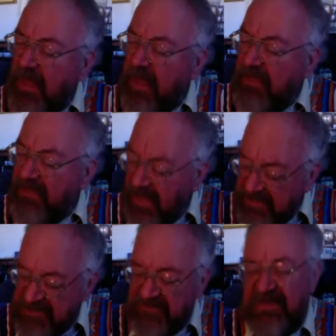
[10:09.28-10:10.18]
At the
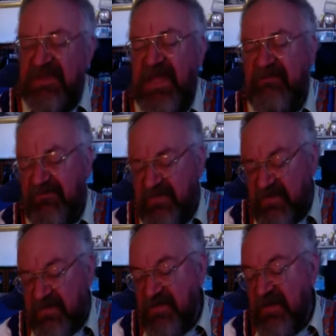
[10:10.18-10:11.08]
age of
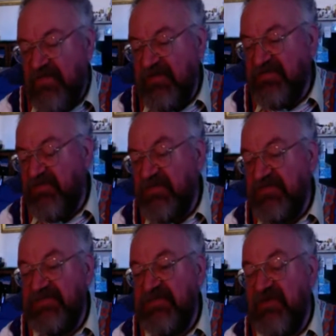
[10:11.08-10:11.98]
11, I went to
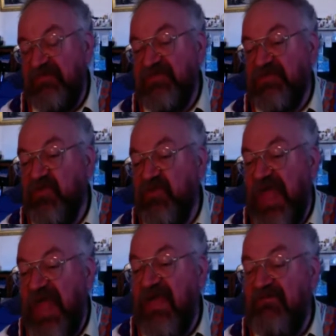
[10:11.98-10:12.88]
Manchester Grammar School.
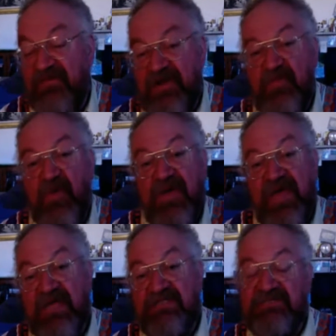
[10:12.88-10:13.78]
Every boy
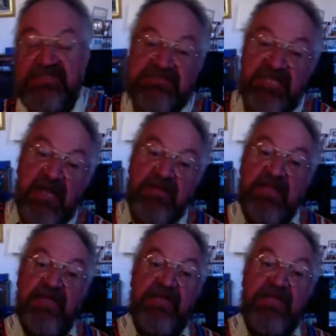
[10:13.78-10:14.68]
had to start
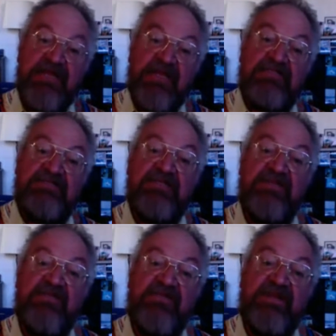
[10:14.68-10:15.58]
learning Latin
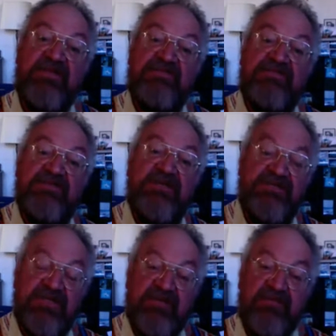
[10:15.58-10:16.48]
and French.
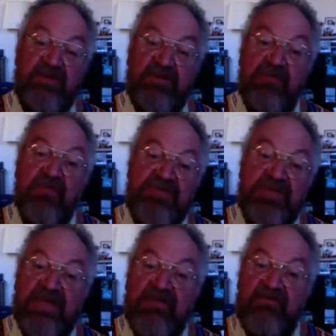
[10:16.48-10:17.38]
So we all
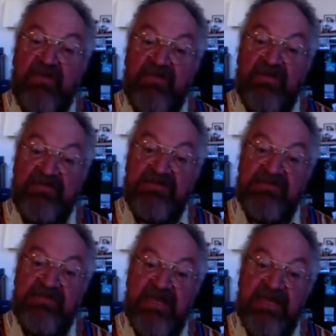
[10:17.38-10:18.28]
did that for our first
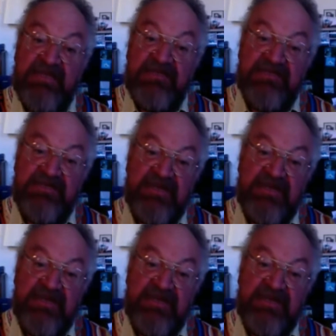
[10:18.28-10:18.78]
2 years.